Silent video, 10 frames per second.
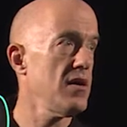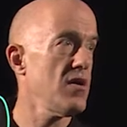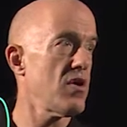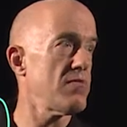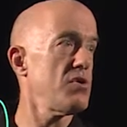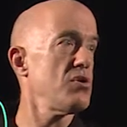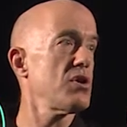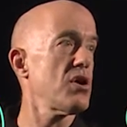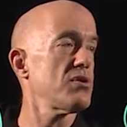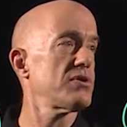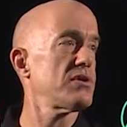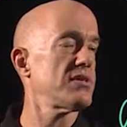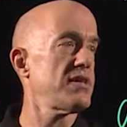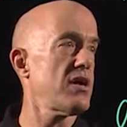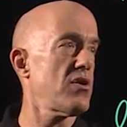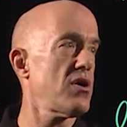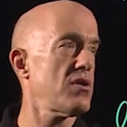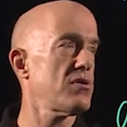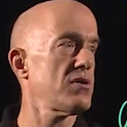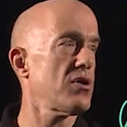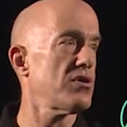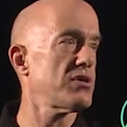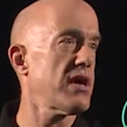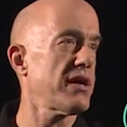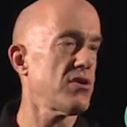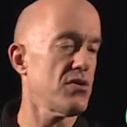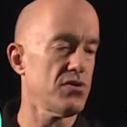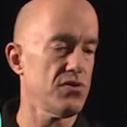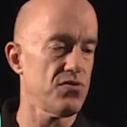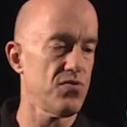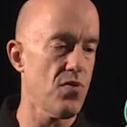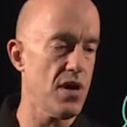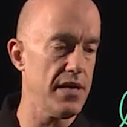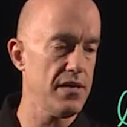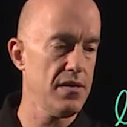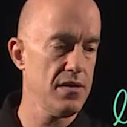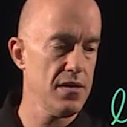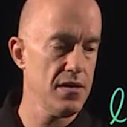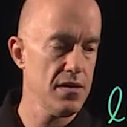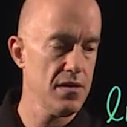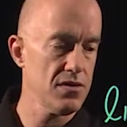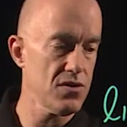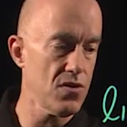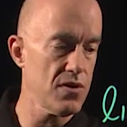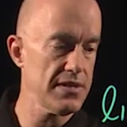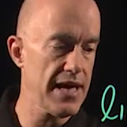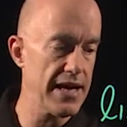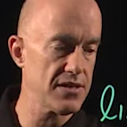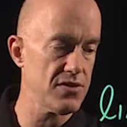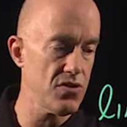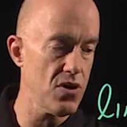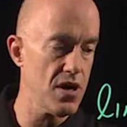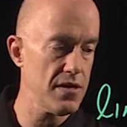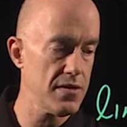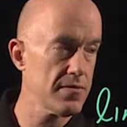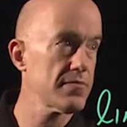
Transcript: When mu goes to 0, cosine goes to 1. So it's x naught.